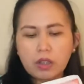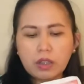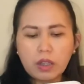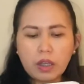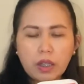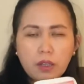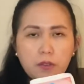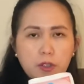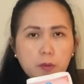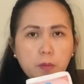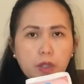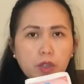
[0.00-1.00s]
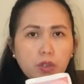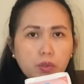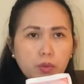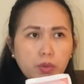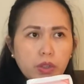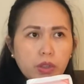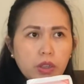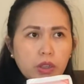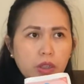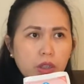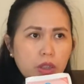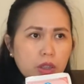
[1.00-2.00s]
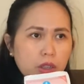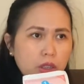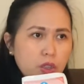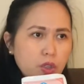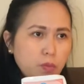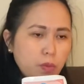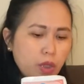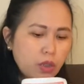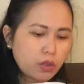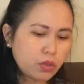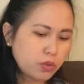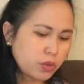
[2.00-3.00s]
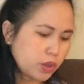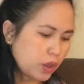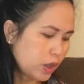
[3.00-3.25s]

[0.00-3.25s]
And I smell good. They smell good.